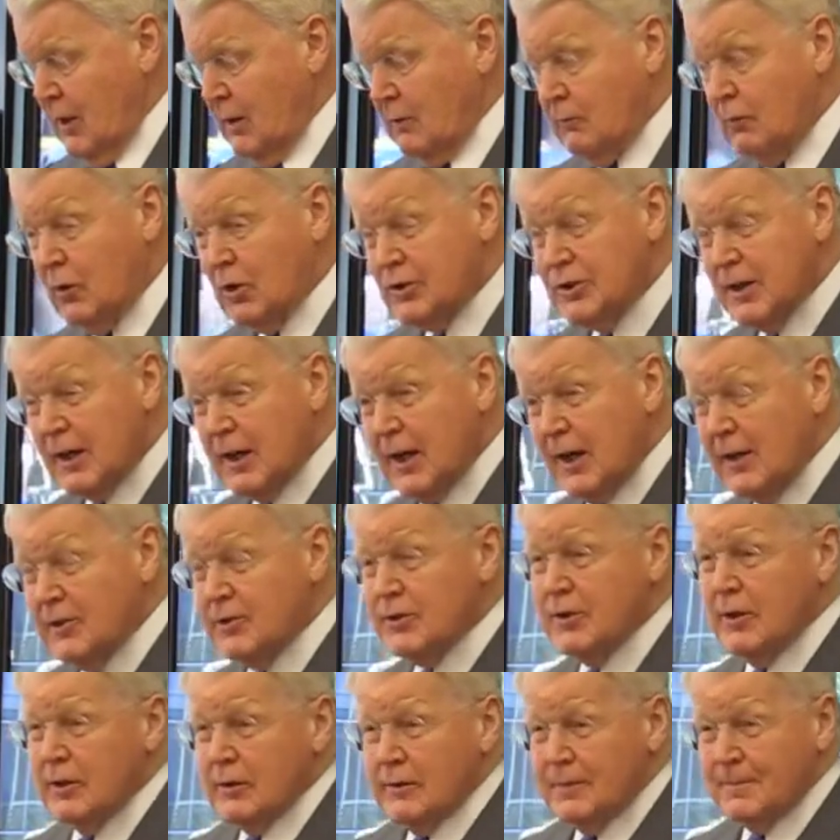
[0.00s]
was
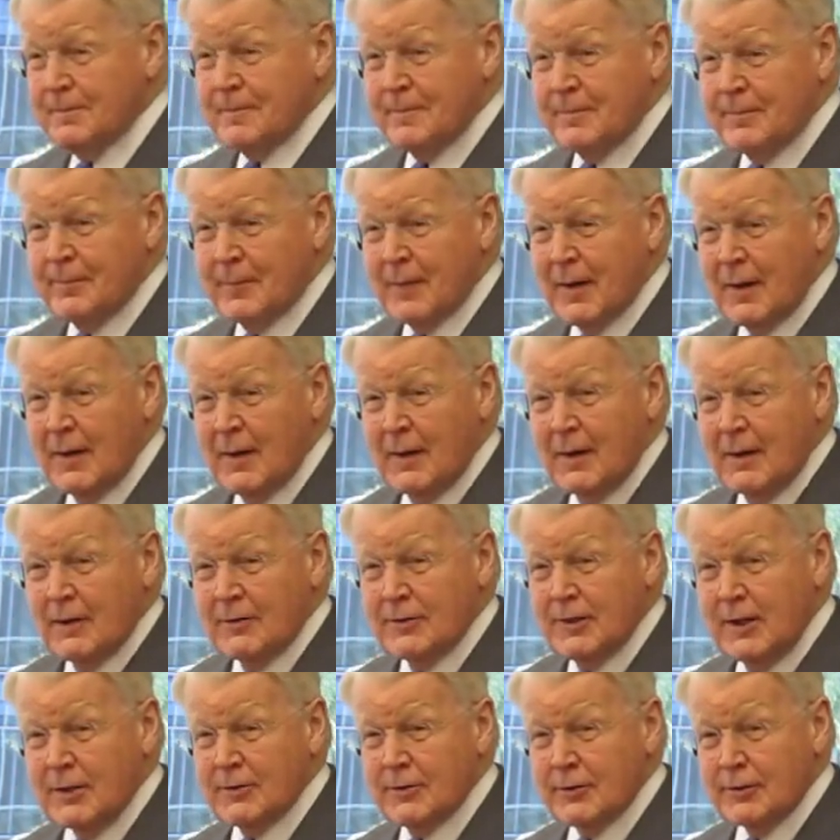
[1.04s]
against it.
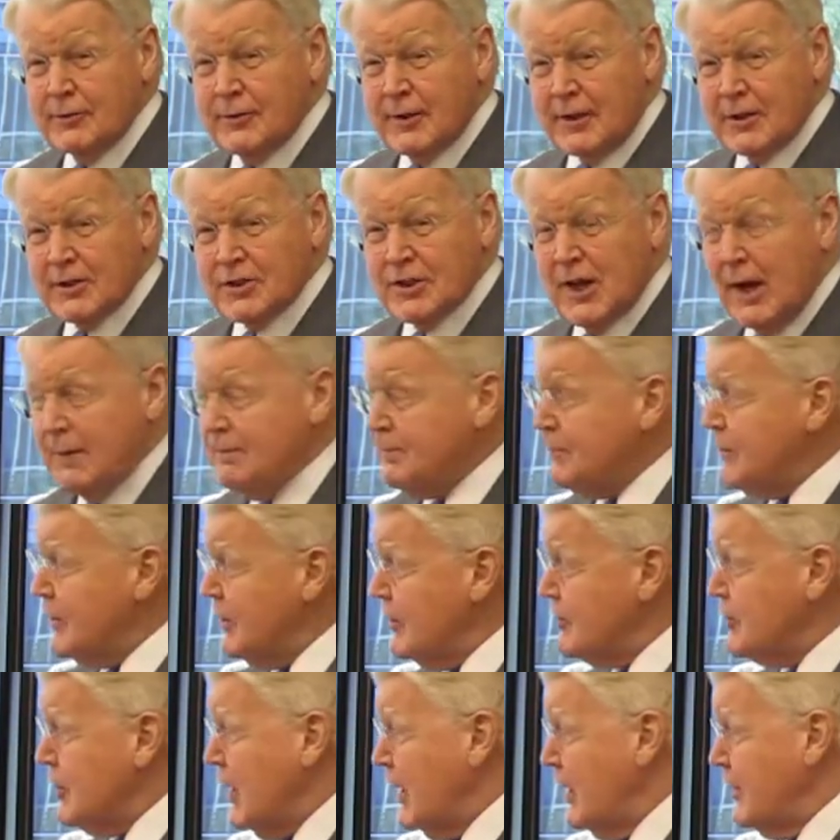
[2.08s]
Did not accept
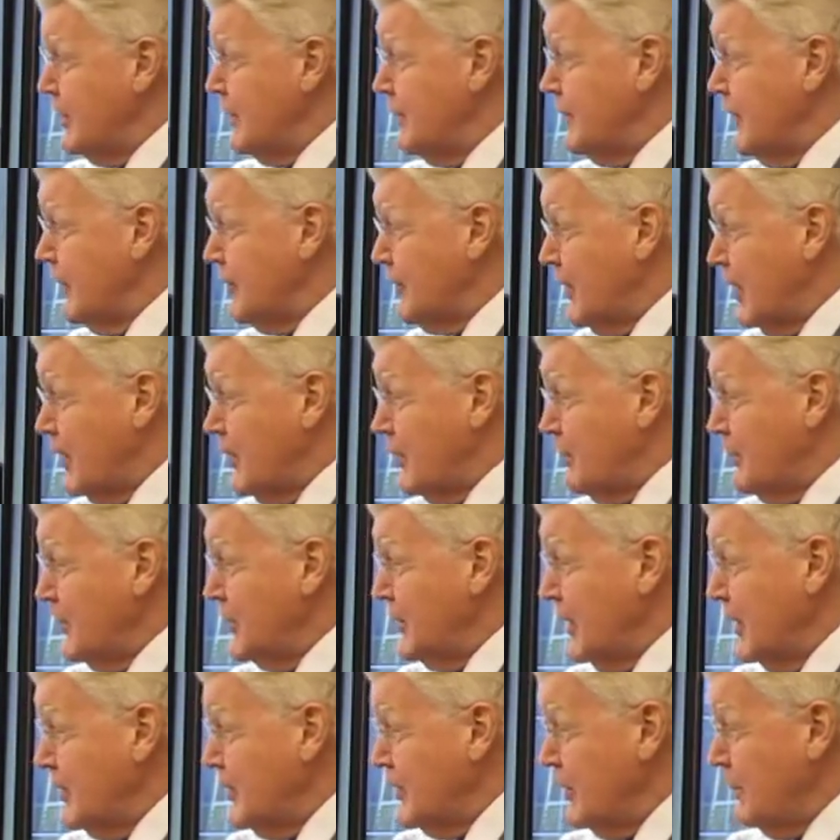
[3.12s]
the scientific
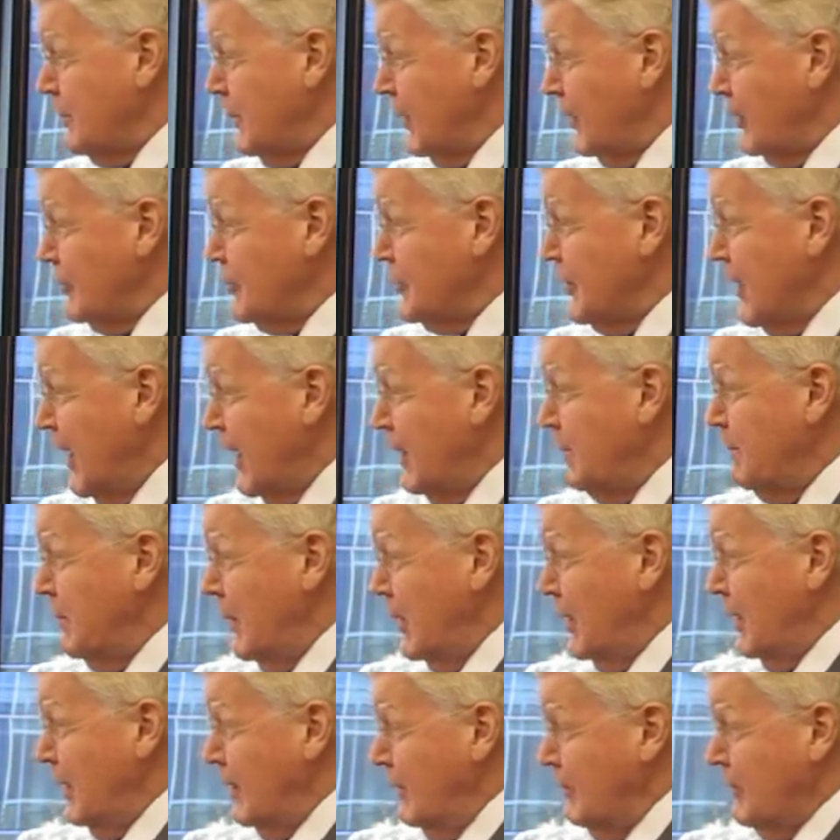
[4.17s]
recommendation because they
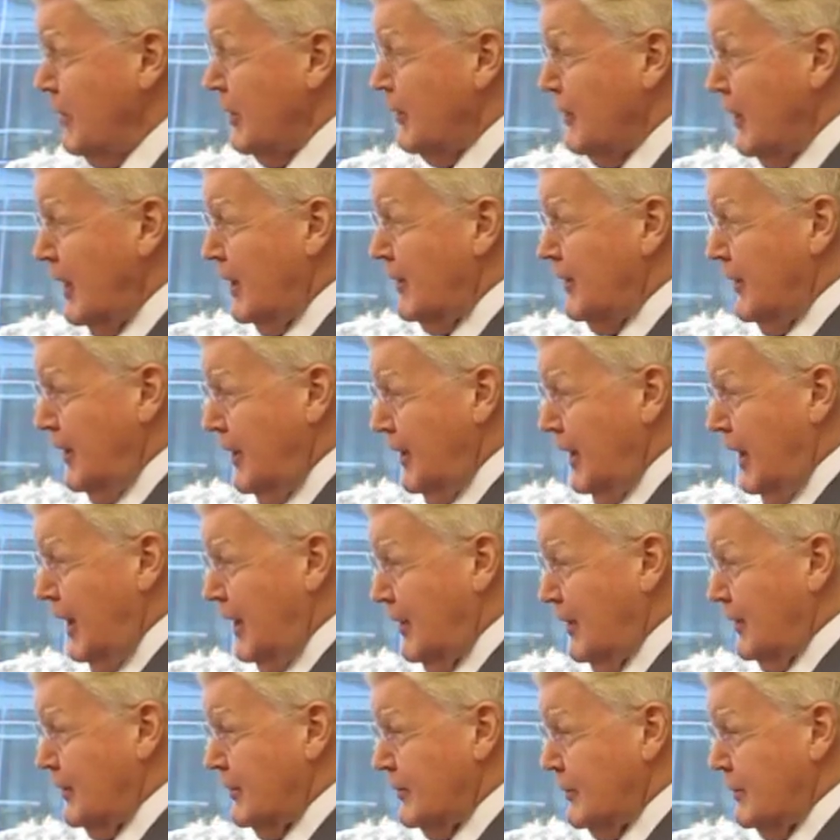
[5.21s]
believed that their
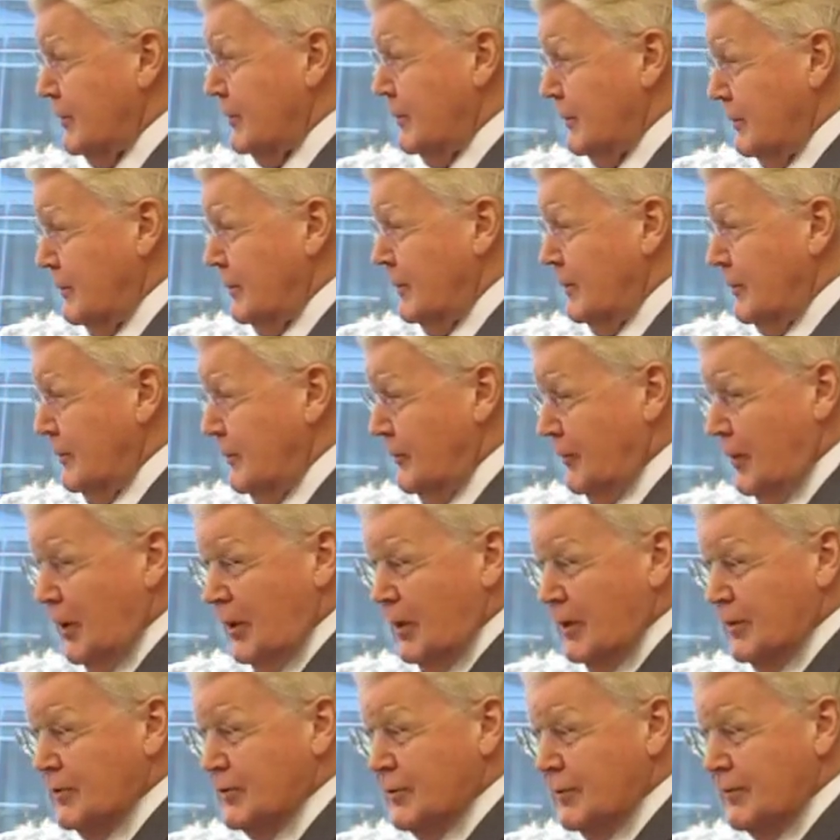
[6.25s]
inherent
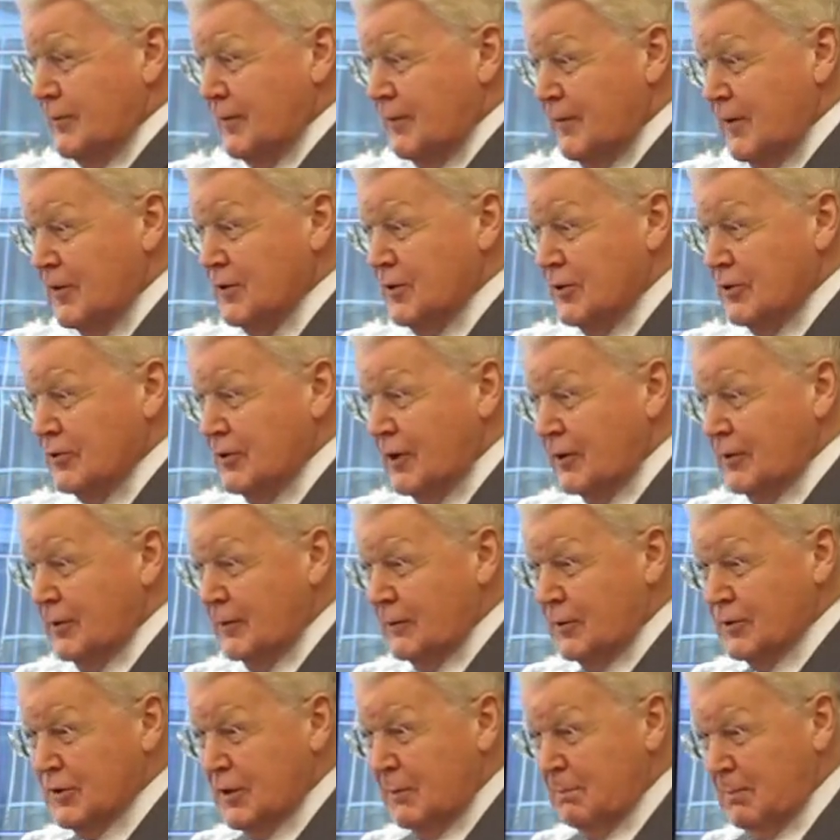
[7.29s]
knowledge of the fishing sector
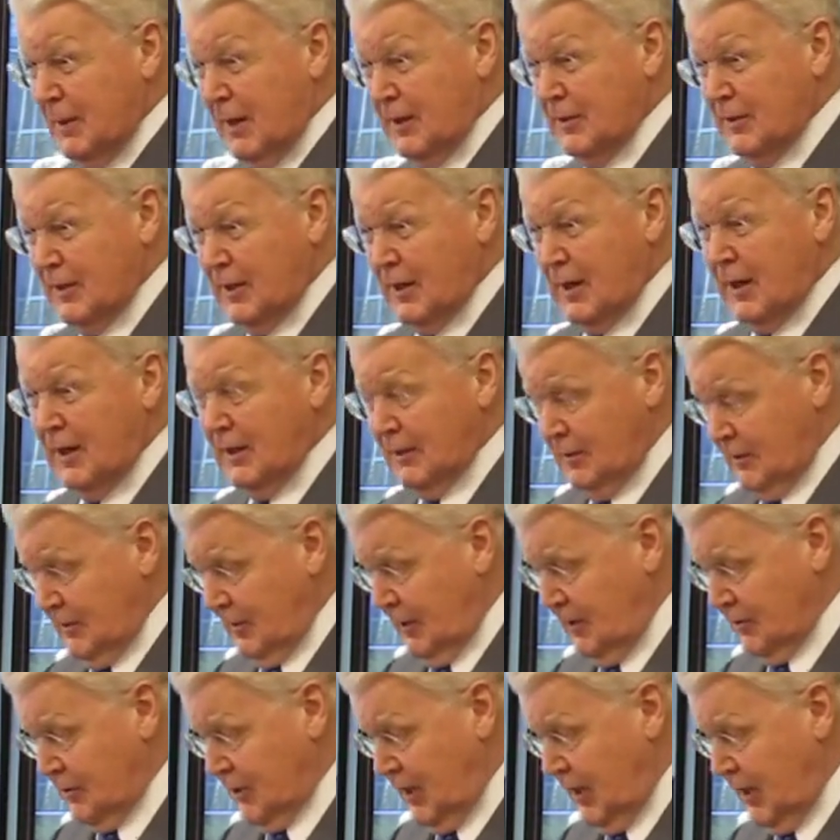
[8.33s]
was a better guide
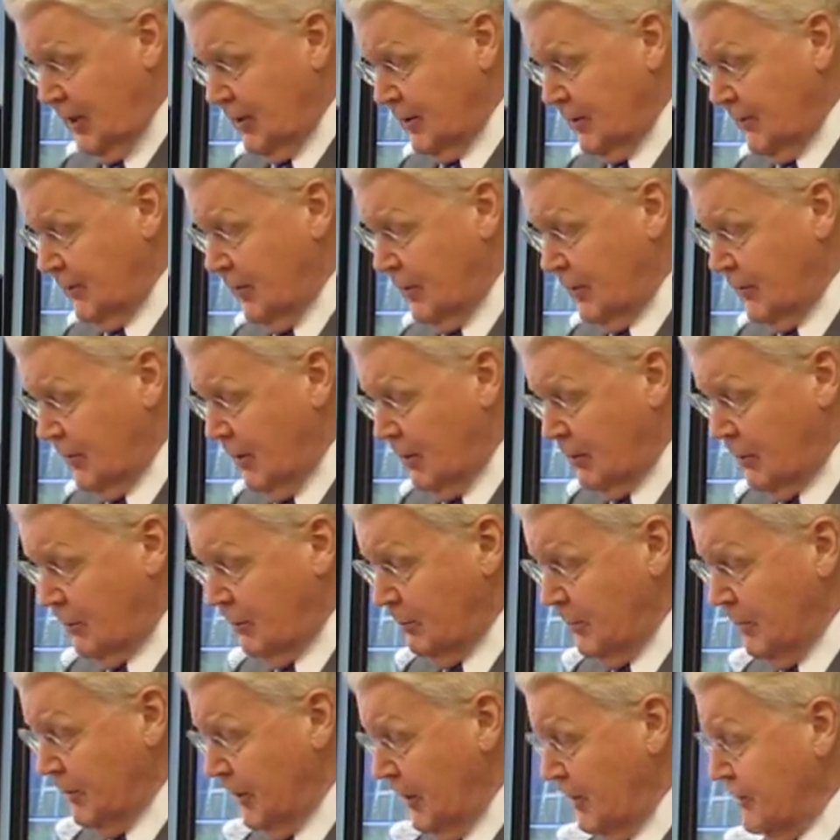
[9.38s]
than scientific
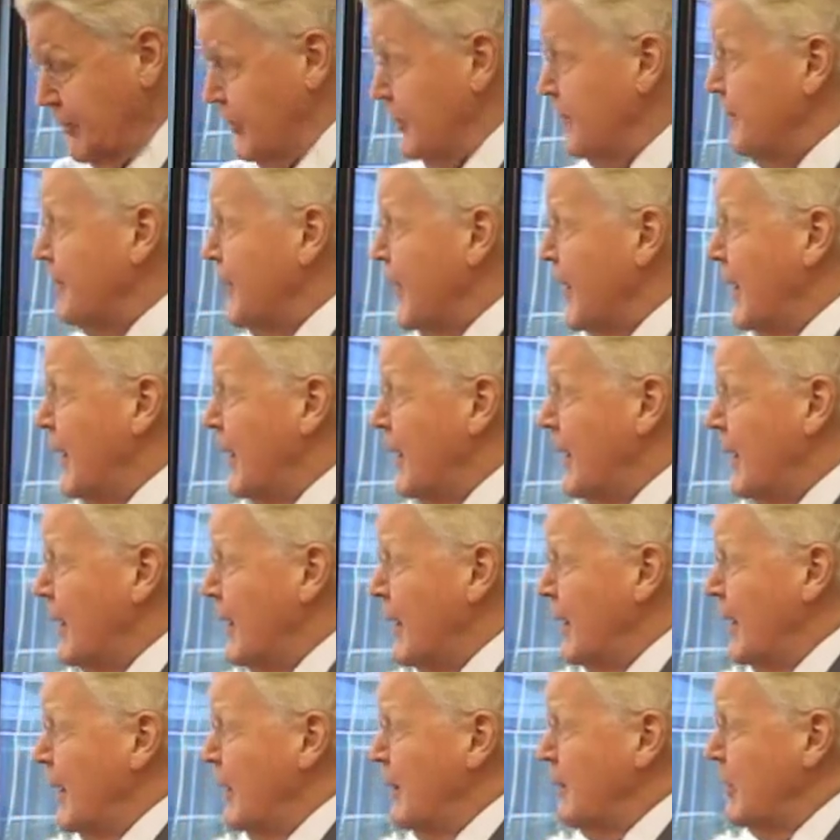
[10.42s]
recommendation.
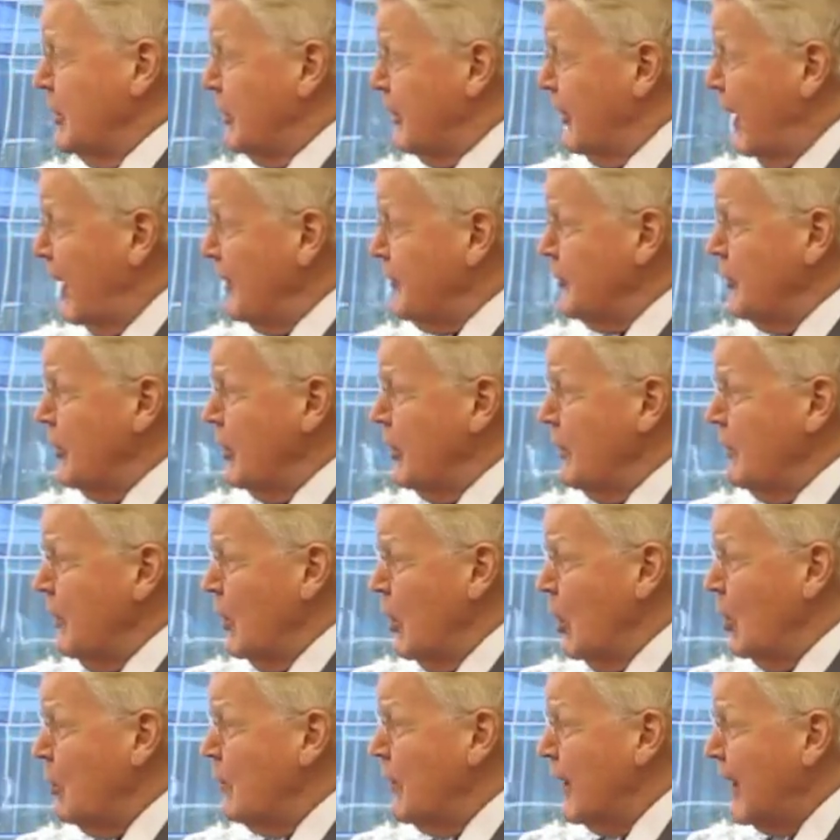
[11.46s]
But gradually we
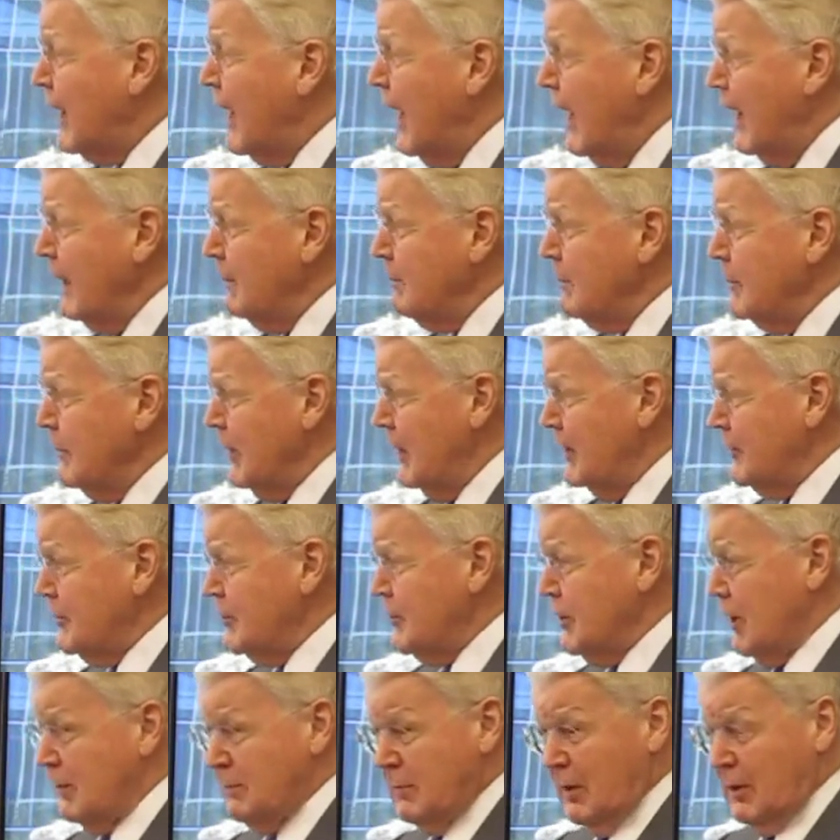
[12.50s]
overcame that
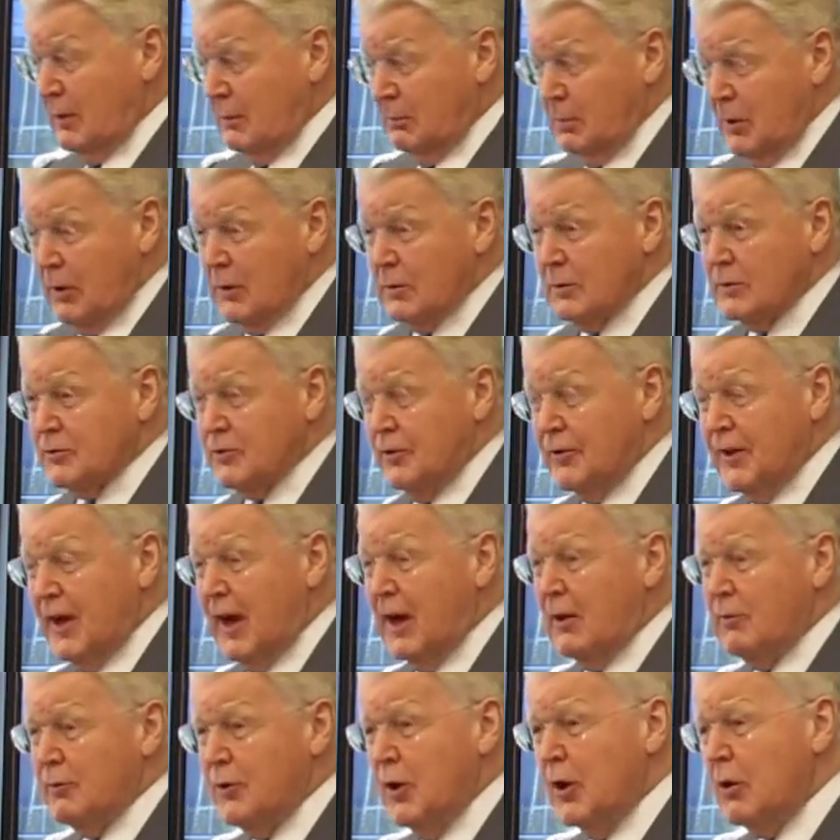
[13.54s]
stumbling block. So
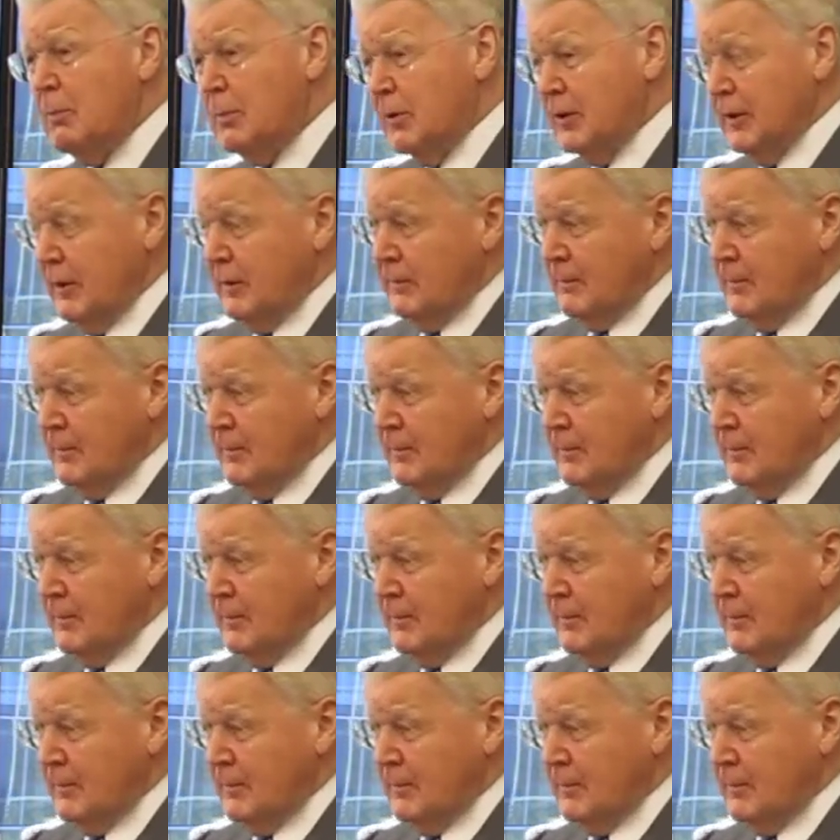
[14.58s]
now nobody,